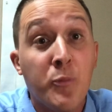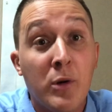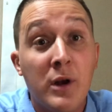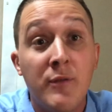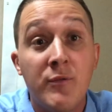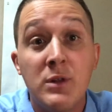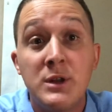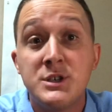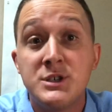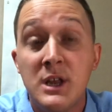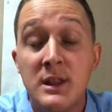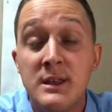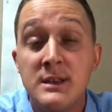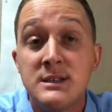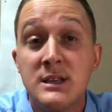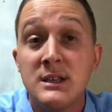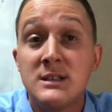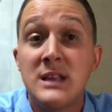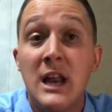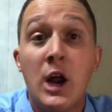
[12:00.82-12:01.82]
privileged in the
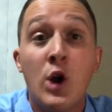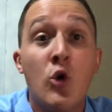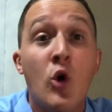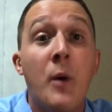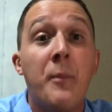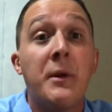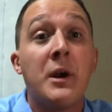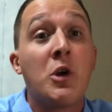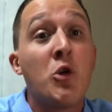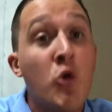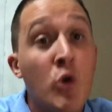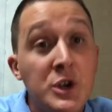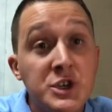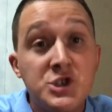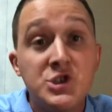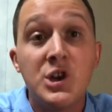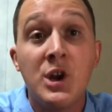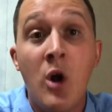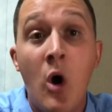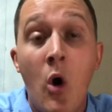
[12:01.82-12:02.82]
sense that I grew up in a
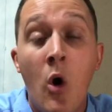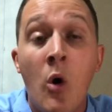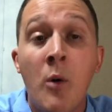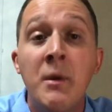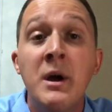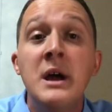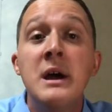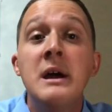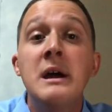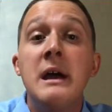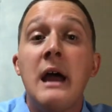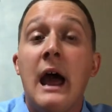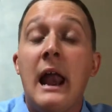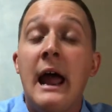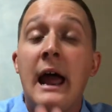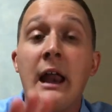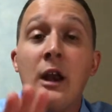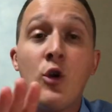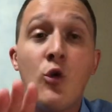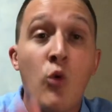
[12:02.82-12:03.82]
Christian home and
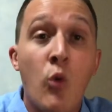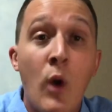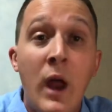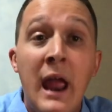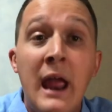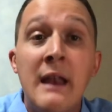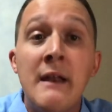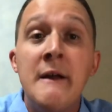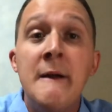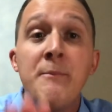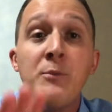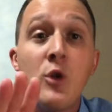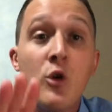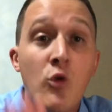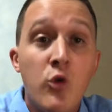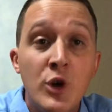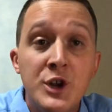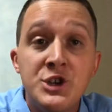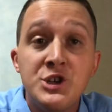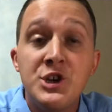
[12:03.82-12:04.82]
I had a great
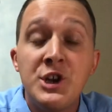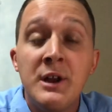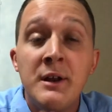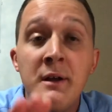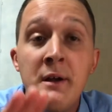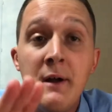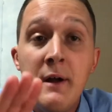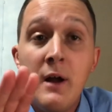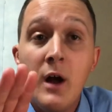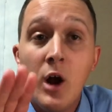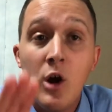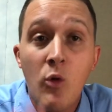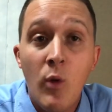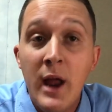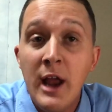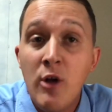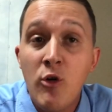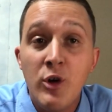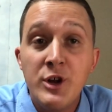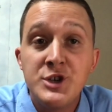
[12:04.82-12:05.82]
Christian
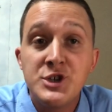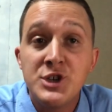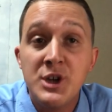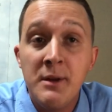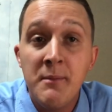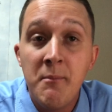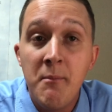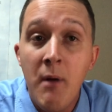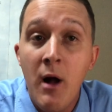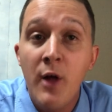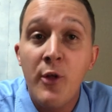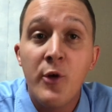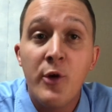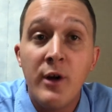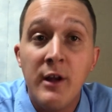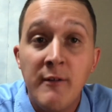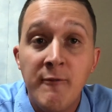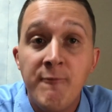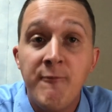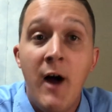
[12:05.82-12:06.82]
mother
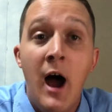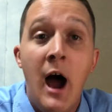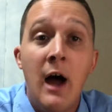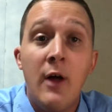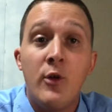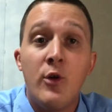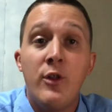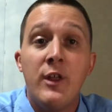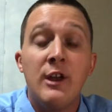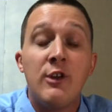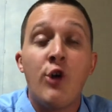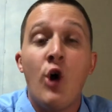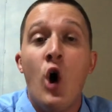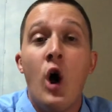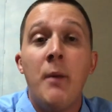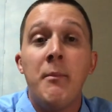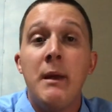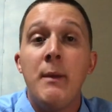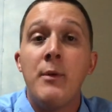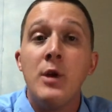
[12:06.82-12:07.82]
and father that
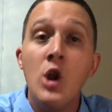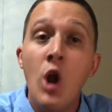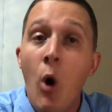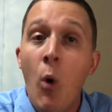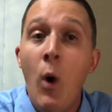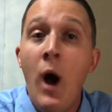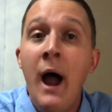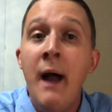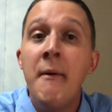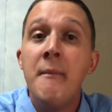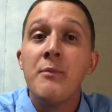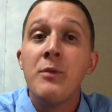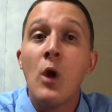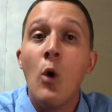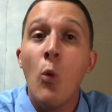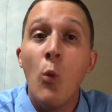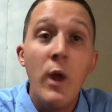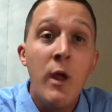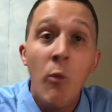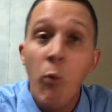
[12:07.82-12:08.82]
taught me. But you know what?
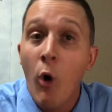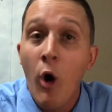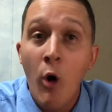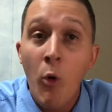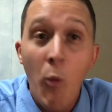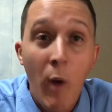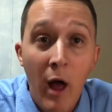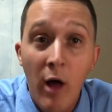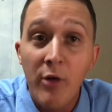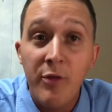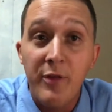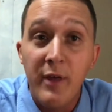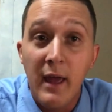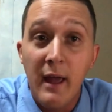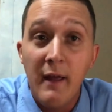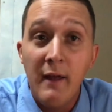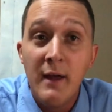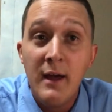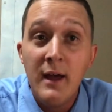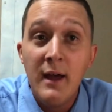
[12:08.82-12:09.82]
We weren't
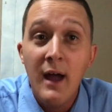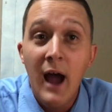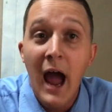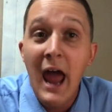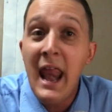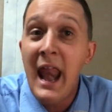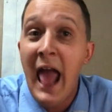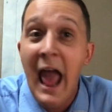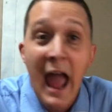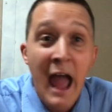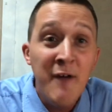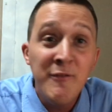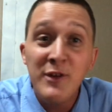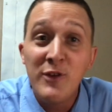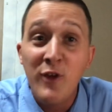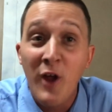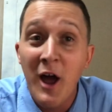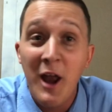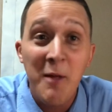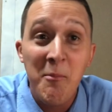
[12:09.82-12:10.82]
wealthy. I didn't have
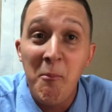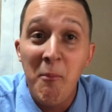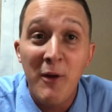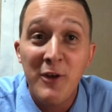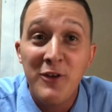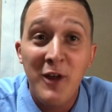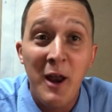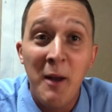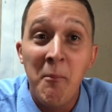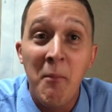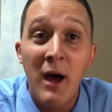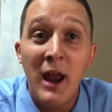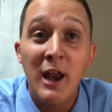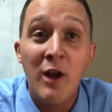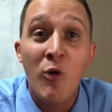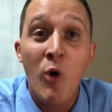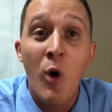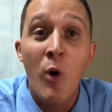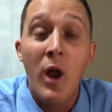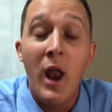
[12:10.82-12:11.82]
a ton of money
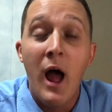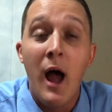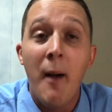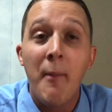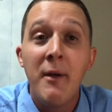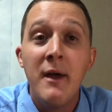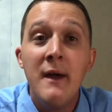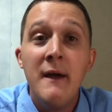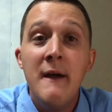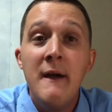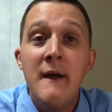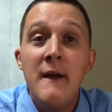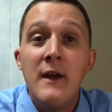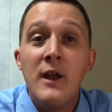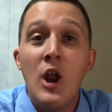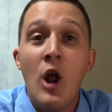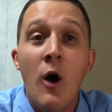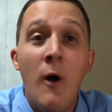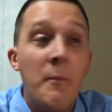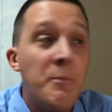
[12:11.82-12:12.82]
growing up.
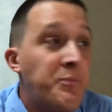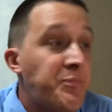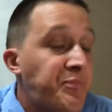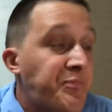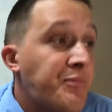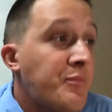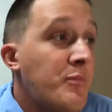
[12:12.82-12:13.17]
You know,